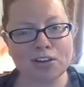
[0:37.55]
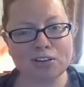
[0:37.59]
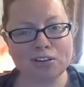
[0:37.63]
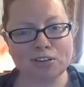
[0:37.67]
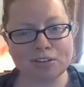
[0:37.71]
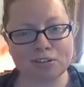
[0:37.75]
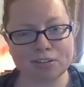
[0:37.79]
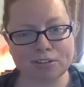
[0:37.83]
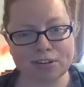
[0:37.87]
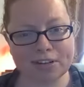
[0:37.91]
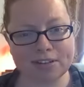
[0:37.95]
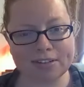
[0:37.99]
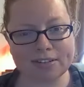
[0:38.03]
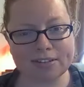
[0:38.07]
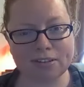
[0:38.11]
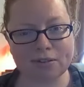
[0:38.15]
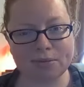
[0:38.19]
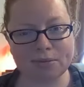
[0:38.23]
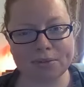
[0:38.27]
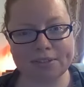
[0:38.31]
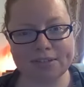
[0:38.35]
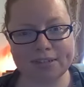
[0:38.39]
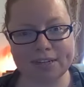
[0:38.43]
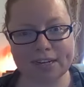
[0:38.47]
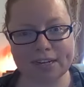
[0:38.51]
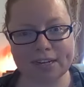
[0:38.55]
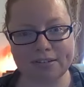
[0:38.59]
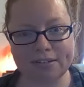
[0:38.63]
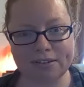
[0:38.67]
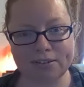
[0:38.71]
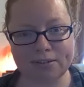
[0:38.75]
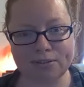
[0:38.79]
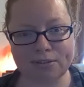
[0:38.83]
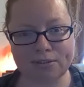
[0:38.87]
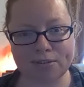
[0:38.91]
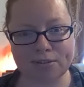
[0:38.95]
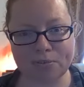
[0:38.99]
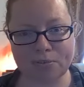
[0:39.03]
crystal
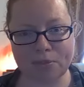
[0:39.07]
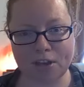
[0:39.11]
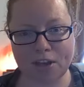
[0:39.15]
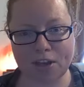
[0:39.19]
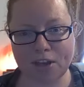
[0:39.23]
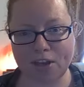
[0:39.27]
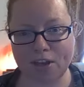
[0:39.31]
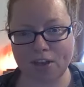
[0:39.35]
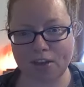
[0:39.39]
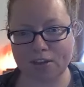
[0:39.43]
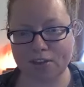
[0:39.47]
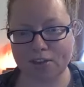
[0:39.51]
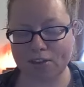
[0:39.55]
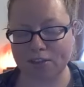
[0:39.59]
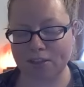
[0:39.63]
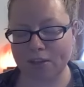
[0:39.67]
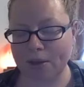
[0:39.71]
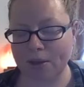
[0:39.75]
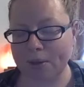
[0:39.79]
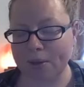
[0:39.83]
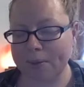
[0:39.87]
materials from the earth.